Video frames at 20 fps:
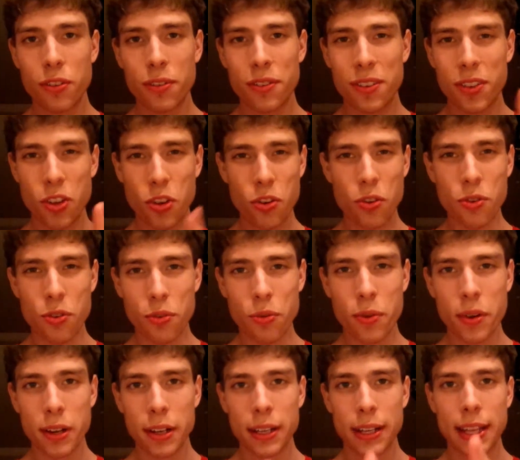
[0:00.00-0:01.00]

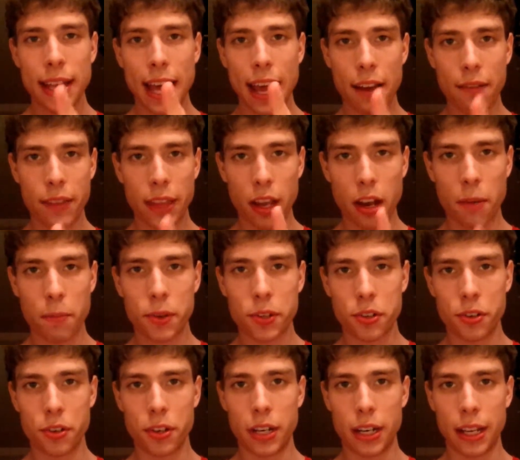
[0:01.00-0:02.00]
You have the
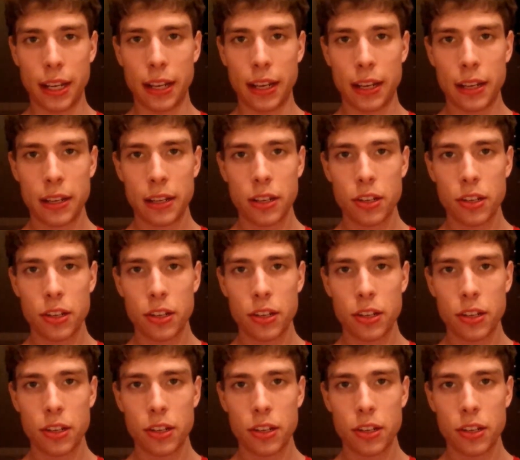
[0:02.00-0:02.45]
opportunity